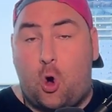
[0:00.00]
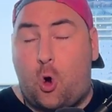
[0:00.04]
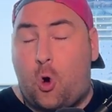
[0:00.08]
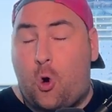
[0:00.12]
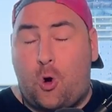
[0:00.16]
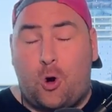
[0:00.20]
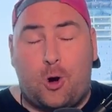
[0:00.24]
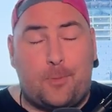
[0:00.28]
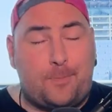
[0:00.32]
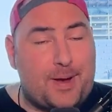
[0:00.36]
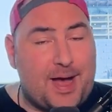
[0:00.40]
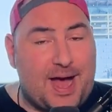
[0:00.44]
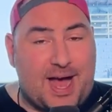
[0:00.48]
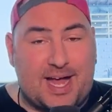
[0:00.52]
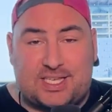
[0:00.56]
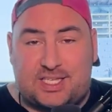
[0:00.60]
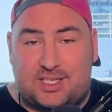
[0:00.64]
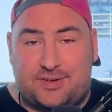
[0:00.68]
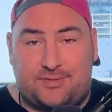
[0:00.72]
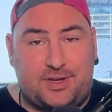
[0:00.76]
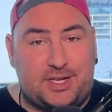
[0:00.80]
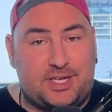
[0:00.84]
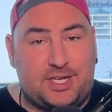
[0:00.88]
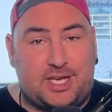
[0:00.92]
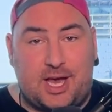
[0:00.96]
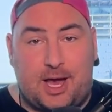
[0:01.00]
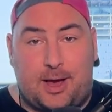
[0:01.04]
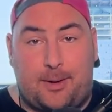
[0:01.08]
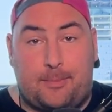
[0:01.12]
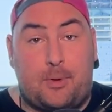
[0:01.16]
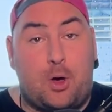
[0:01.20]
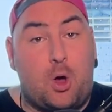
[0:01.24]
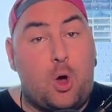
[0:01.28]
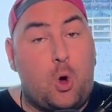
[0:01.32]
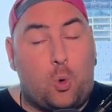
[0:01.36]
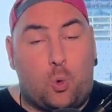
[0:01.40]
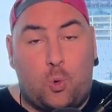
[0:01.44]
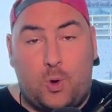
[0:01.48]
or passive income,
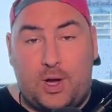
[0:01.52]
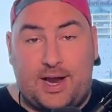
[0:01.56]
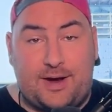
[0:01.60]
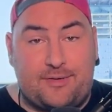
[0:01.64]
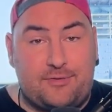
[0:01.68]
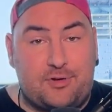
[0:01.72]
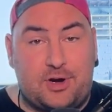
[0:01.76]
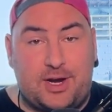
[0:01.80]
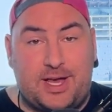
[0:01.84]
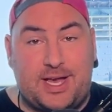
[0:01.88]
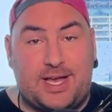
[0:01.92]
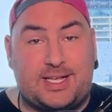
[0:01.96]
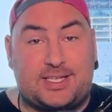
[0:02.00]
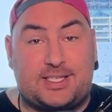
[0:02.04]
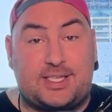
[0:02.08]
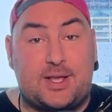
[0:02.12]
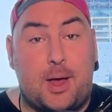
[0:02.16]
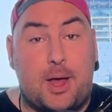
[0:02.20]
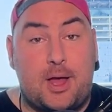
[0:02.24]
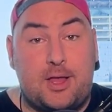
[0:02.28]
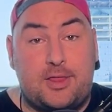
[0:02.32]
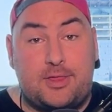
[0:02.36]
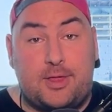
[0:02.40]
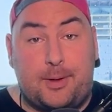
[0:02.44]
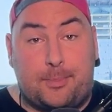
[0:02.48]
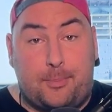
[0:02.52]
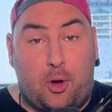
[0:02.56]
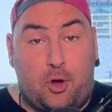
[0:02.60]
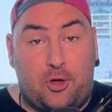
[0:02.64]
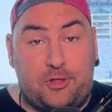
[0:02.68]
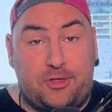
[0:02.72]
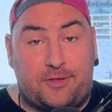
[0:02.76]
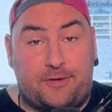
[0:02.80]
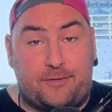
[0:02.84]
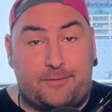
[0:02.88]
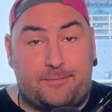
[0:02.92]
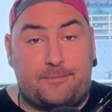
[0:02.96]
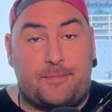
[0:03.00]
whatever it is, the both
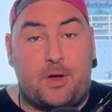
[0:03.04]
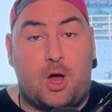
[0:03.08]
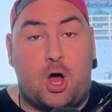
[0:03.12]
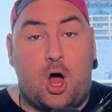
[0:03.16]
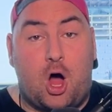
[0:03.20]
of them,